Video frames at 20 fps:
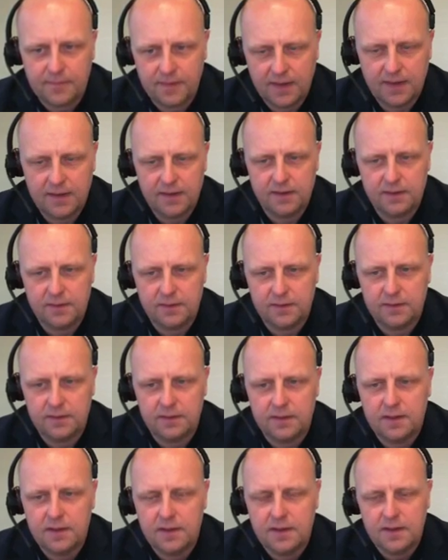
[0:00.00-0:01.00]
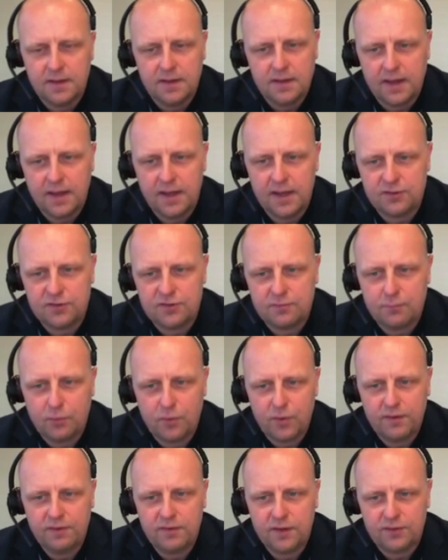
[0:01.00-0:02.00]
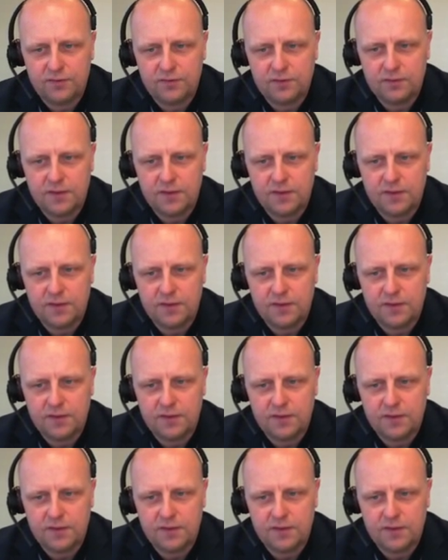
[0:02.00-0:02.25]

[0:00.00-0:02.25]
And as previous,